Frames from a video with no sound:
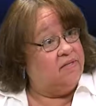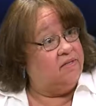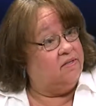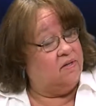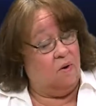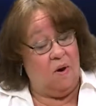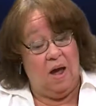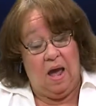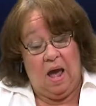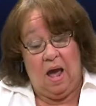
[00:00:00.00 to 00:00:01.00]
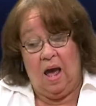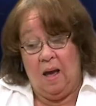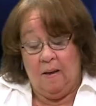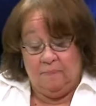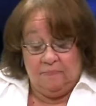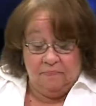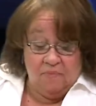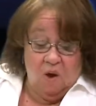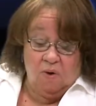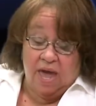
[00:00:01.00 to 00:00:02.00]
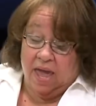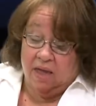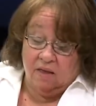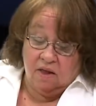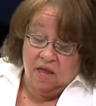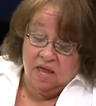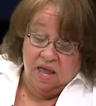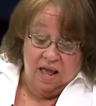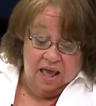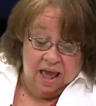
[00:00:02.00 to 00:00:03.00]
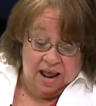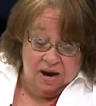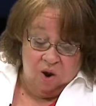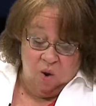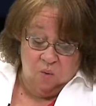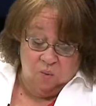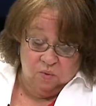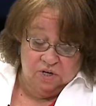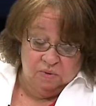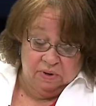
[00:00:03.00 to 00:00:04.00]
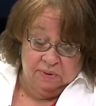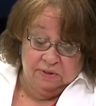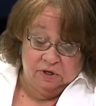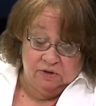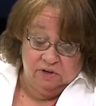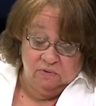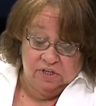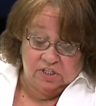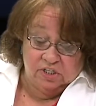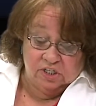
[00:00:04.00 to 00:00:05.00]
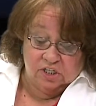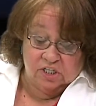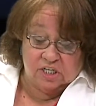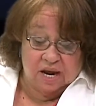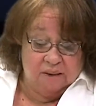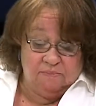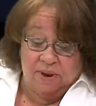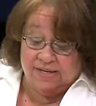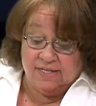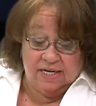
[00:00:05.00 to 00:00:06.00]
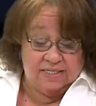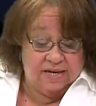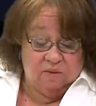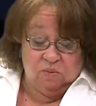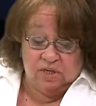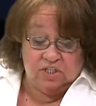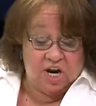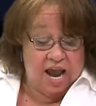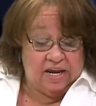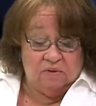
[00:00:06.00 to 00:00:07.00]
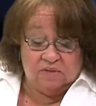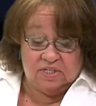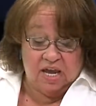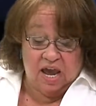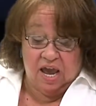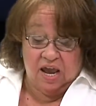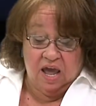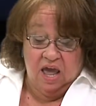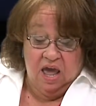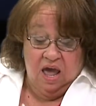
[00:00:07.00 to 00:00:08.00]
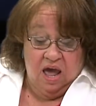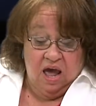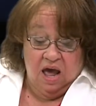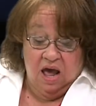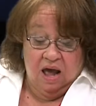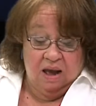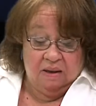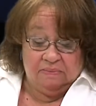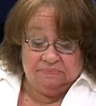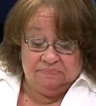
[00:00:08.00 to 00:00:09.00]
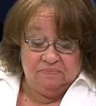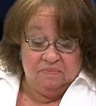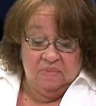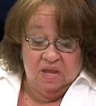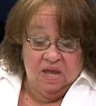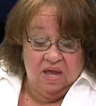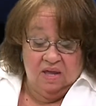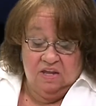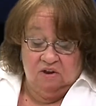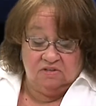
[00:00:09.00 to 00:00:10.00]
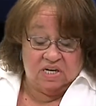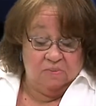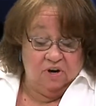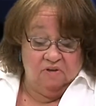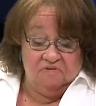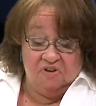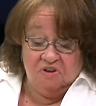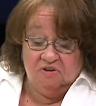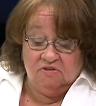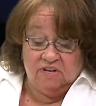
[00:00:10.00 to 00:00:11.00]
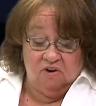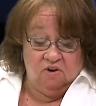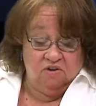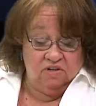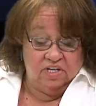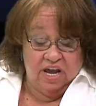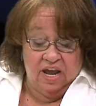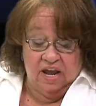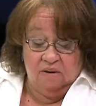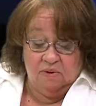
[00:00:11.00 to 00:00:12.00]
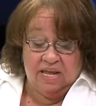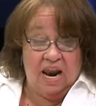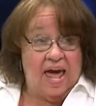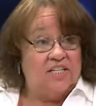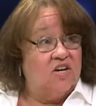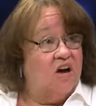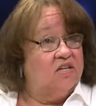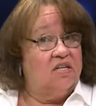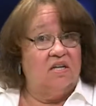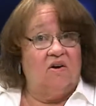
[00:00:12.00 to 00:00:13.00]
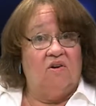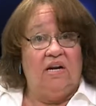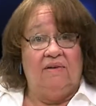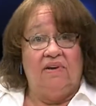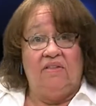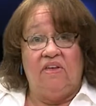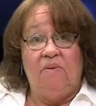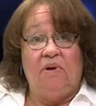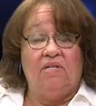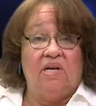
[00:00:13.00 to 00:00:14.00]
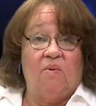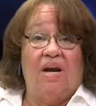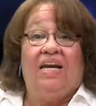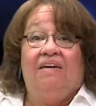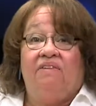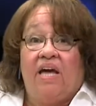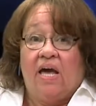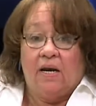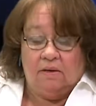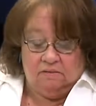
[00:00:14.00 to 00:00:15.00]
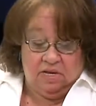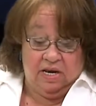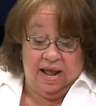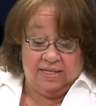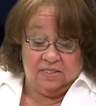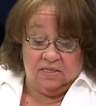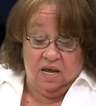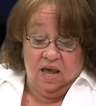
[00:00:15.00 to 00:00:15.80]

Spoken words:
it. So, okay. And I know when we were doing the research, I basically said what Jackie was saying. Some are confused, they don't know they're dead, but they latch on to the only living thing because they want to live again. And that's